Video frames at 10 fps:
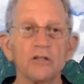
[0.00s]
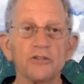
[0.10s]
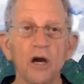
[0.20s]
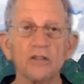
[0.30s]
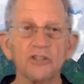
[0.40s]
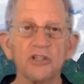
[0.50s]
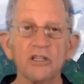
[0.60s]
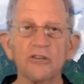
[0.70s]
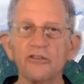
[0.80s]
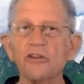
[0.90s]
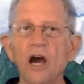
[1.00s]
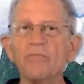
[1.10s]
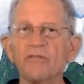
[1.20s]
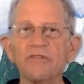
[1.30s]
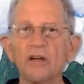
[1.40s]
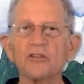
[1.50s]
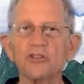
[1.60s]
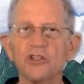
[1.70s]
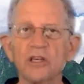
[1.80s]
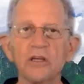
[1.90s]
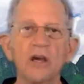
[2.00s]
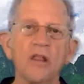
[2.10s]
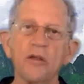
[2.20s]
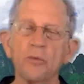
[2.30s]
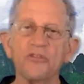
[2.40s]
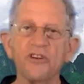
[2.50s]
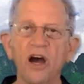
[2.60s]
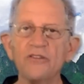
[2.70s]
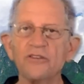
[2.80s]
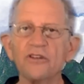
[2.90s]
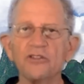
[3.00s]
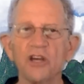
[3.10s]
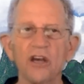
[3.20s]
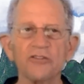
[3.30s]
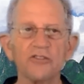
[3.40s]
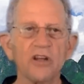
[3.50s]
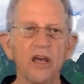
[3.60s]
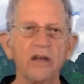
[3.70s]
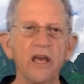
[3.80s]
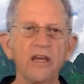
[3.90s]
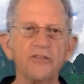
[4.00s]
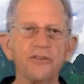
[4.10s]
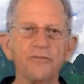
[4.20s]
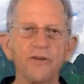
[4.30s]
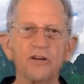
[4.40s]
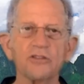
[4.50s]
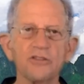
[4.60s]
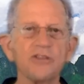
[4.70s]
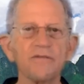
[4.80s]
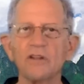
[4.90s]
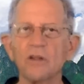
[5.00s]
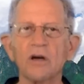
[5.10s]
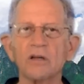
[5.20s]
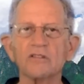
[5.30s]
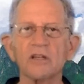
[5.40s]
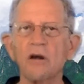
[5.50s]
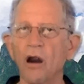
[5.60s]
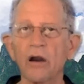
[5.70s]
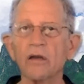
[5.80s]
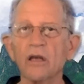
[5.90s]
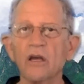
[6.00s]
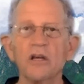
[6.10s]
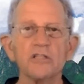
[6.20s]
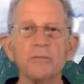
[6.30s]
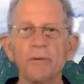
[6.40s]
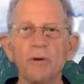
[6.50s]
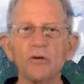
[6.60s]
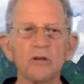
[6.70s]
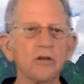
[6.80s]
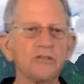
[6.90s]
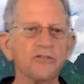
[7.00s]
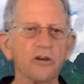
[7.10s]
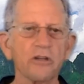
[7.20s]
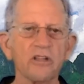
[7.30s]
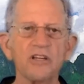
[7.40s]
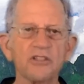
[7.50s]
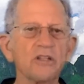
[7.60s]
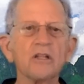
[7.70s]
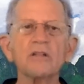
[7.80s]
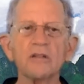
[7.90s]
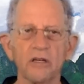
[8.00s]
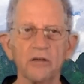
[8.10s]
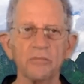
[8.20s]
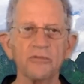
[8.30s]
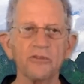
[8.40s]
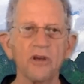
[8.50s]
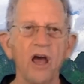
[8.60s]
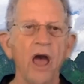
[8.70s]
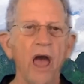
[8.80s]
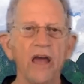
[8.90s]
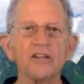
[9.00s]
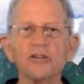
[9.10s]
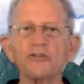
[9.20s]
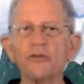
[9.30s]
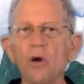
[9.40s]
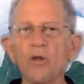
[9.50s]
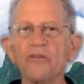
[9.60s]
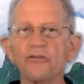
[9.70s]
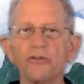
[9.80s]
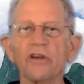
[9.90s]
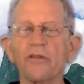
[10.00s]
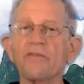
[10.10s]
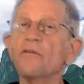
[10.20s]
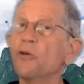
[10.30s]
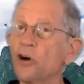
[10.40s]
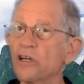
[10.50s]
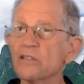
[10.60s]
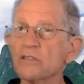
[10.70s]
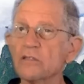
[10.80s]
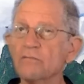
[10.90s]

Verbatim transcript: Zong qi is a type of lung qi that resides in the chest and aids the functions of the lungs and heart to promote good circulation in the limbs and control the strength of the voice.